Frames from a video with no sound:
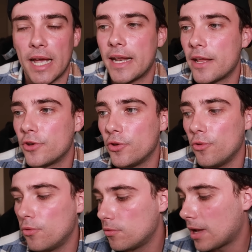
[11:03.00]
tight end
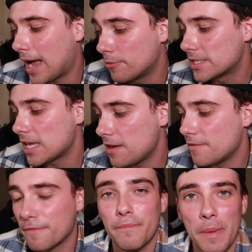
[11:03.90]
who I would say
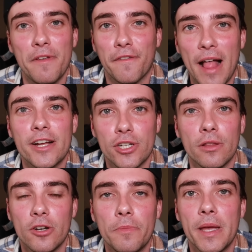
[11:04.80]
maybe flashed a
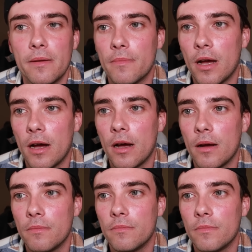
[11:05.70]
little bit
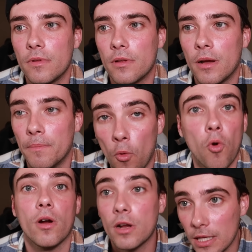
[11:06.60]

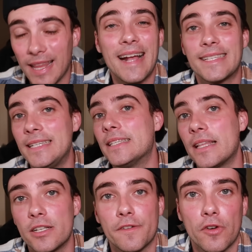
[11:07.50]
more last season
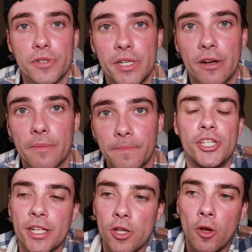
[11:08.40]
than his first year.
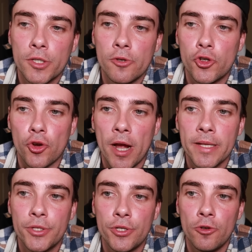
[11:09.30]
Jets also
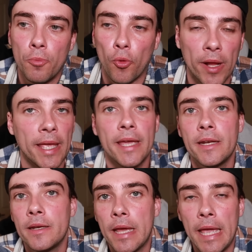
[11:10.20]
tried to bring
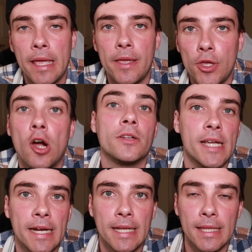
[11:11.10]
in a young
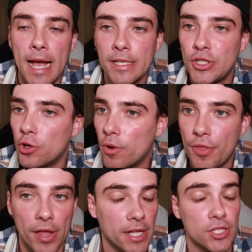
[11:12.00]
tight end last year
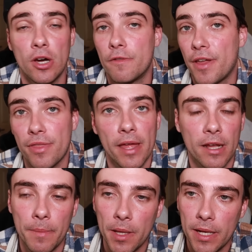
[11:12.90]
with like a ton of
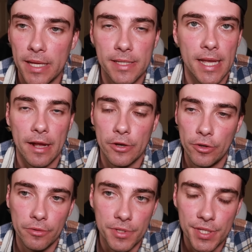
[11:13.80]
athletic ability in Zach
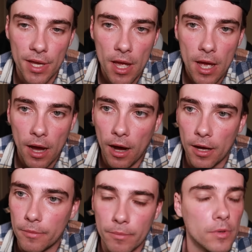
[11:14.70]
Kuntz,
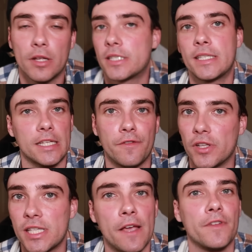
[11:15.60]

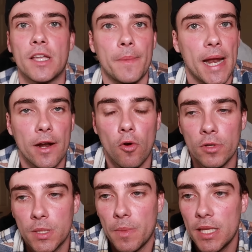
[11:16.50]
6'7" coming out of
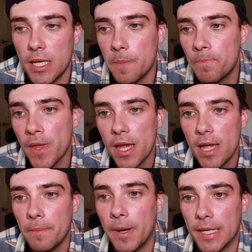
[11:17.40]
Old Dominion,
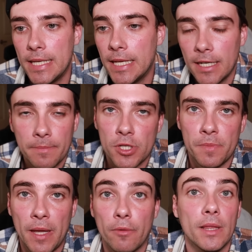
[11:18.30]
but he ended up just
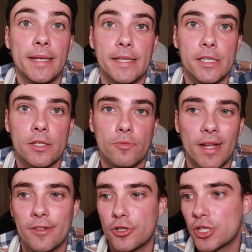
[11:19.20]
being released,
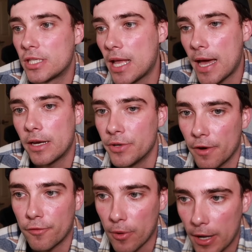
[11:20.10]
right? There's just not
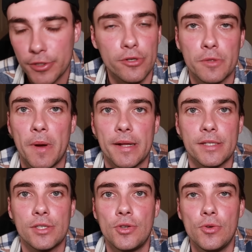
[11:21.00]
enough roster
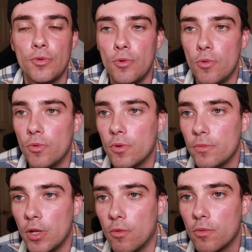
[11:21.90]
spots to,
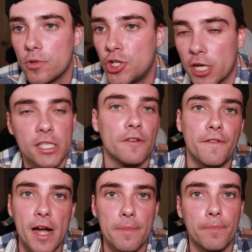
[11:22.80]
you know,
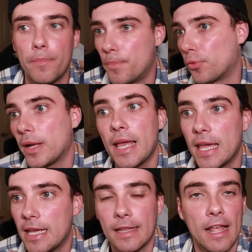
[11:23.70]
justify bringing
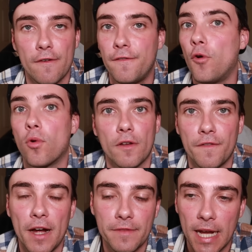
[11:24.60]
in like 4 to
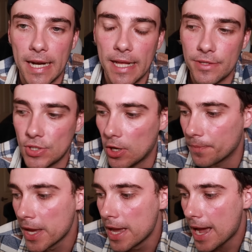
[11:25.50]
5 tight ends. So
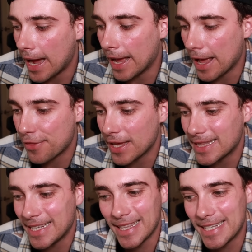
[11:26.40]
I think at
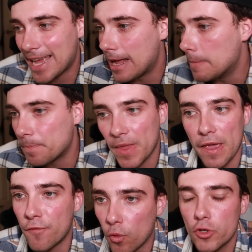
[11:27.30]
the end of the day,
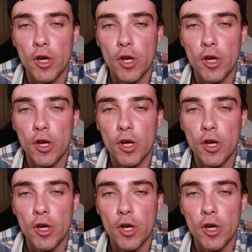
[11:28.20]
if we're